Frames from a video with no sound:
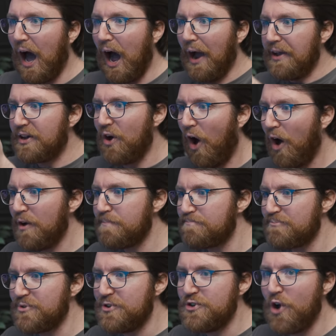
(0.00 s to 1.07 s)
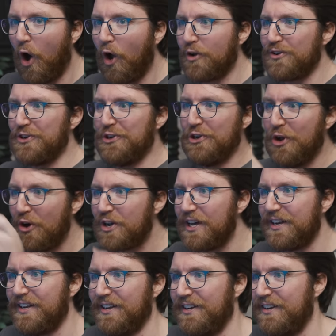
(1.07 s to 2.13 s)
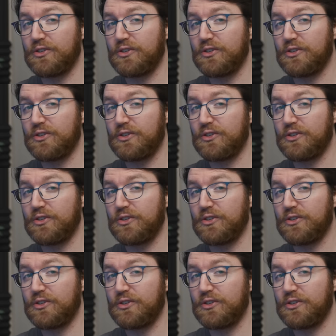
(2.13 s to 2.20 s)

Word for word: I can't not look at it.